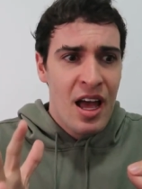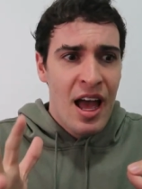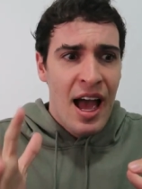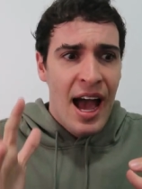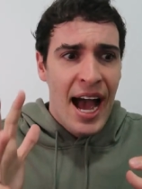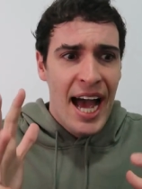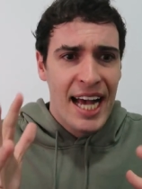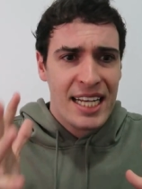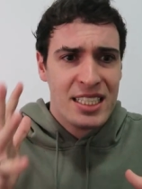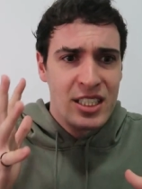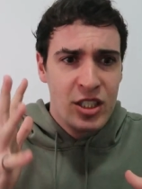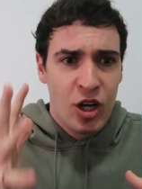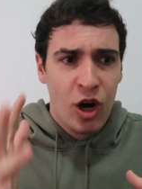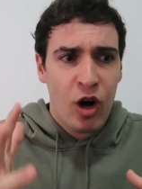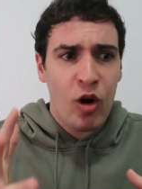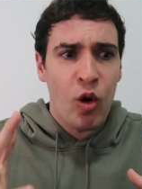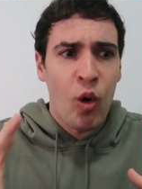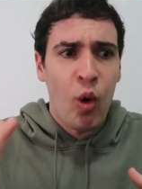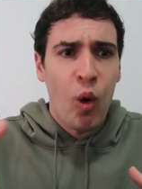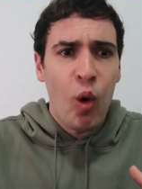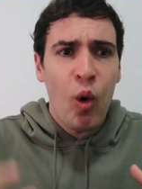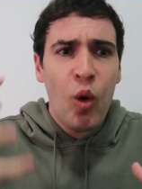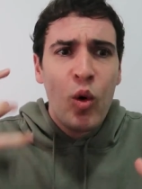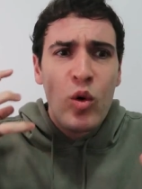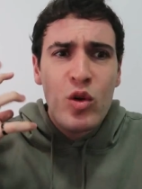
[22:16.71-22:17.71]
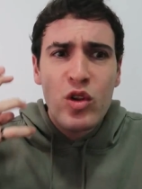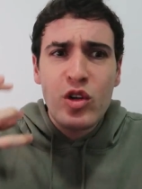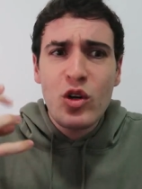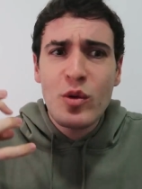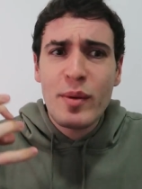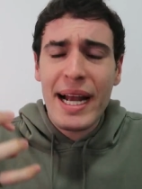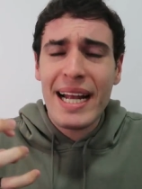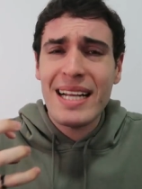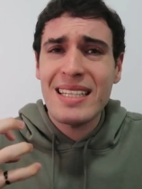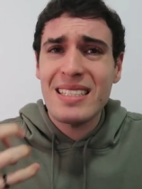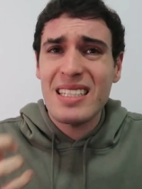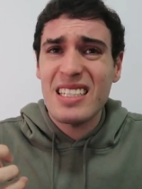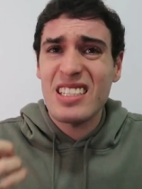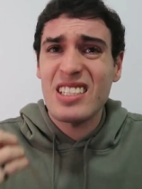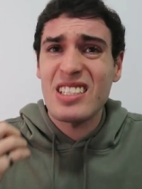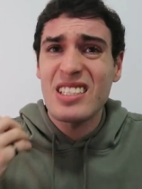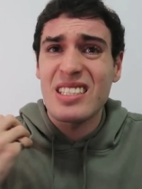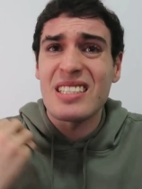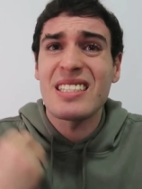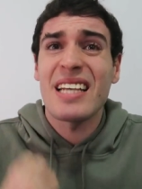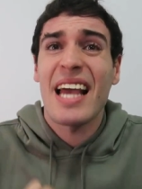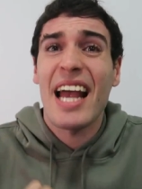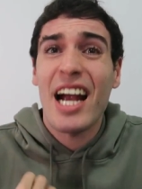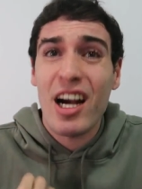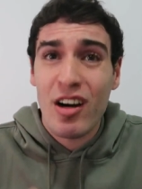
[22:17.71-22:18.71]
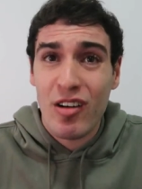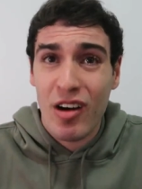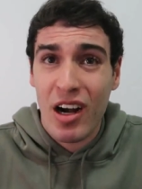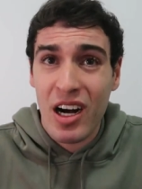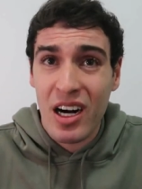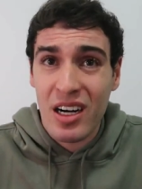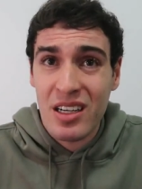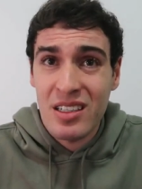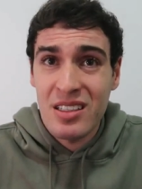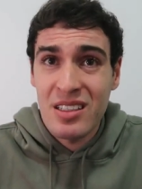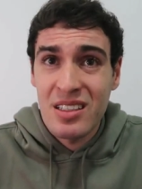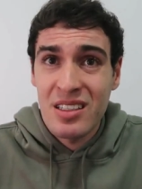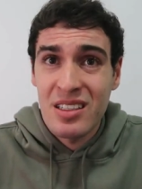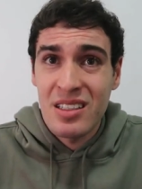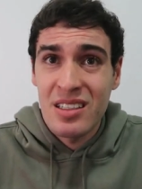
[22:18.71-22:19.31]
has got all the way to Sarah.